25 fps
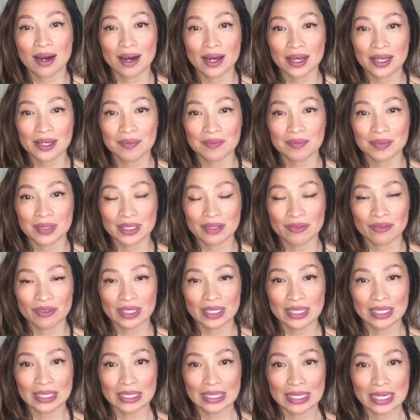I'm
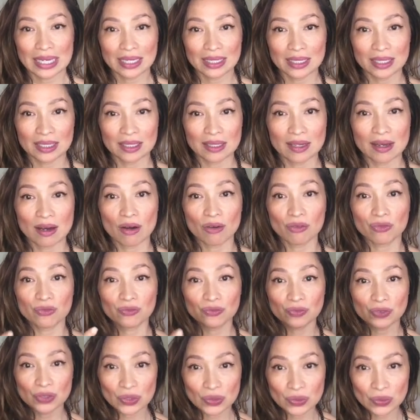giving any
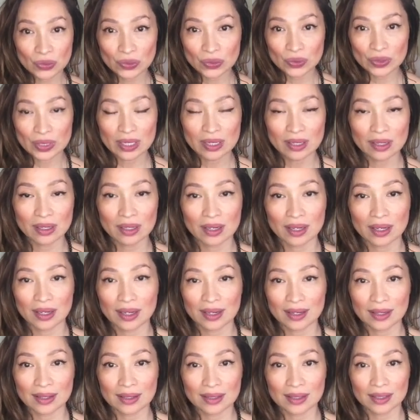food
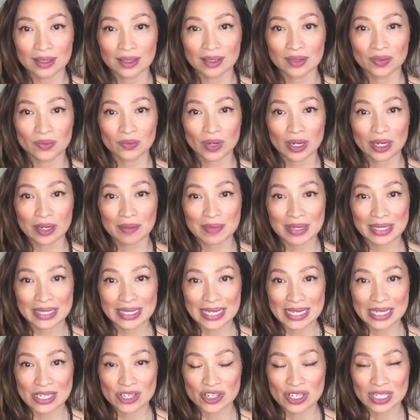
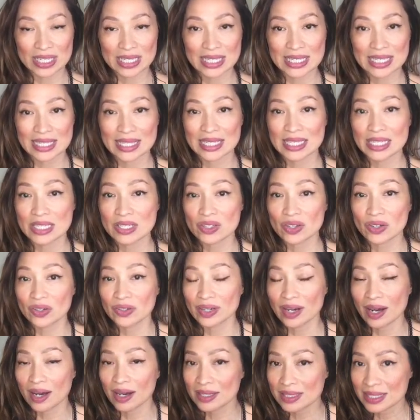recommendations, these are
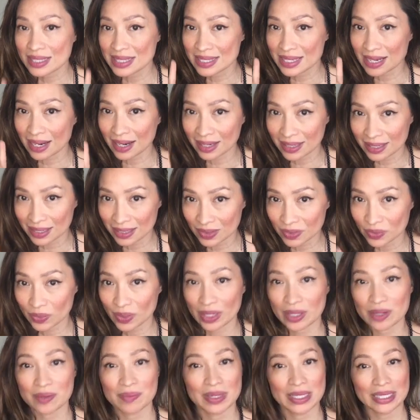not diet
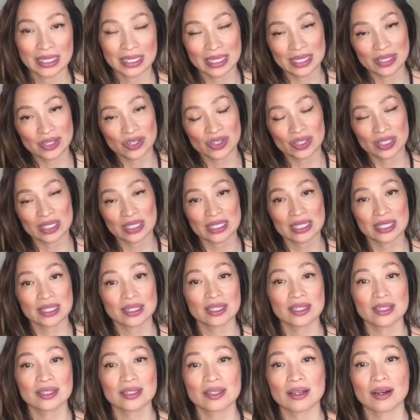recommendations.
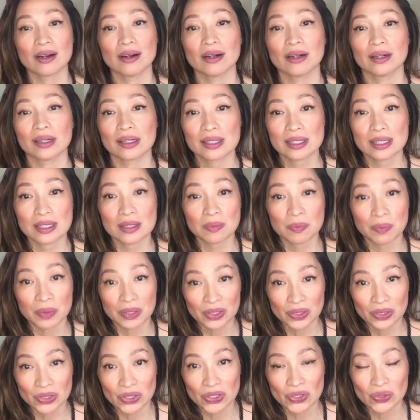These are
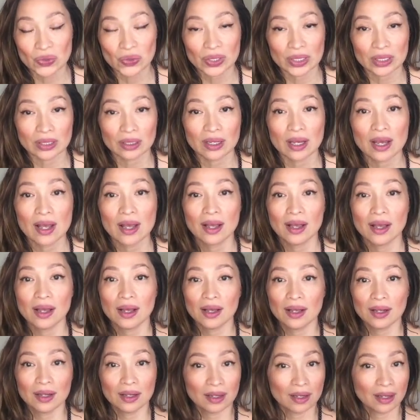spiritual
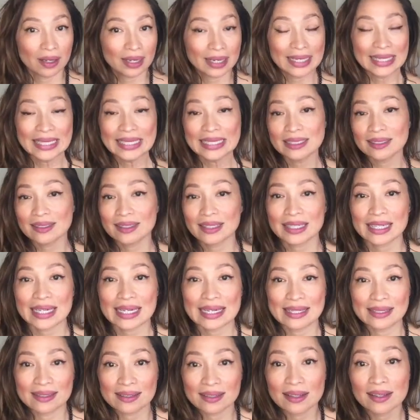healing
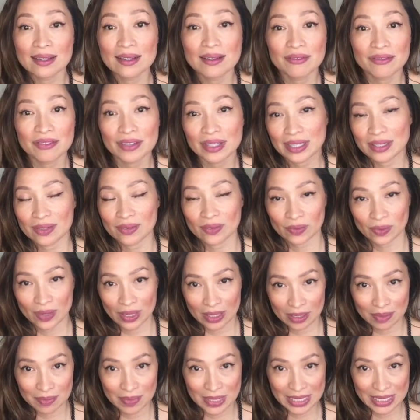and living
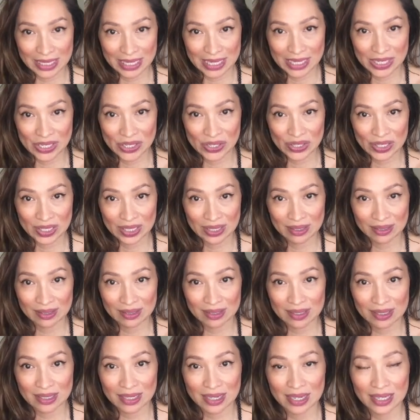
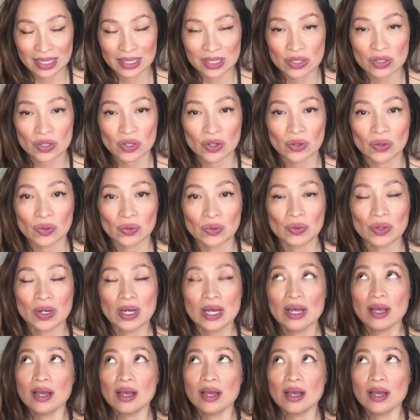recommendations. And so